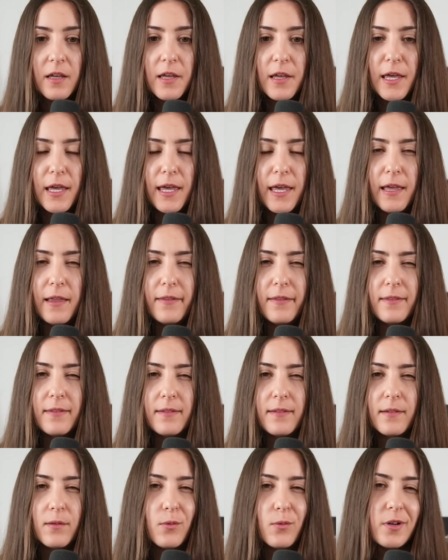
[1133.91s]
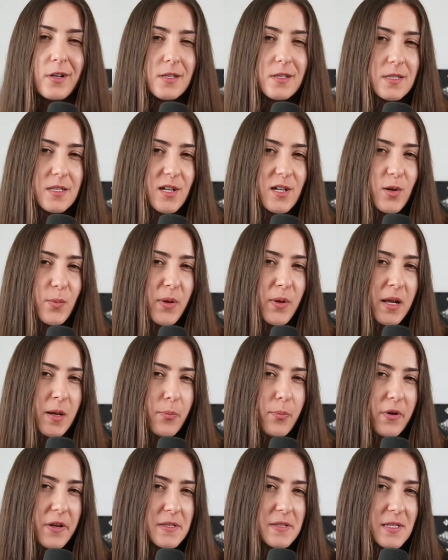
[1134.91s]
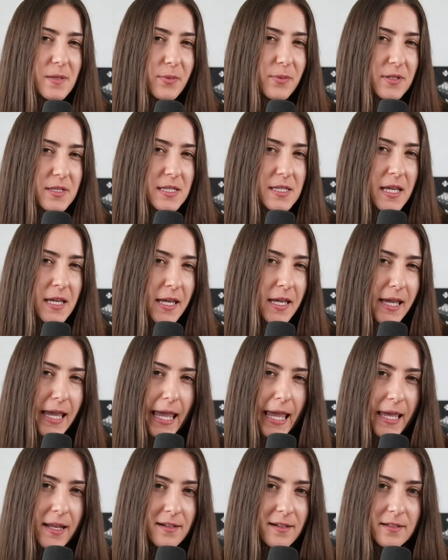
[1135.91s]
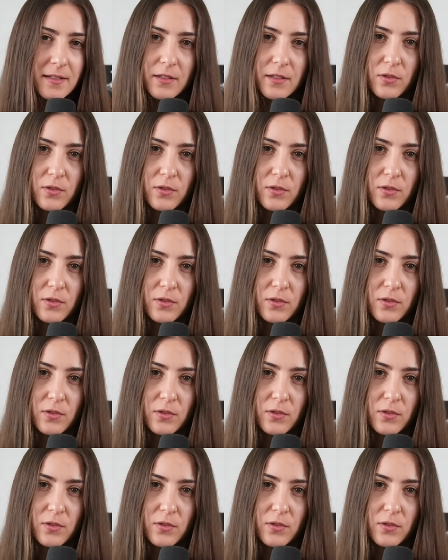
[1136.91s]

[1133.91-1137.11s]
And what is the opening principle saying again?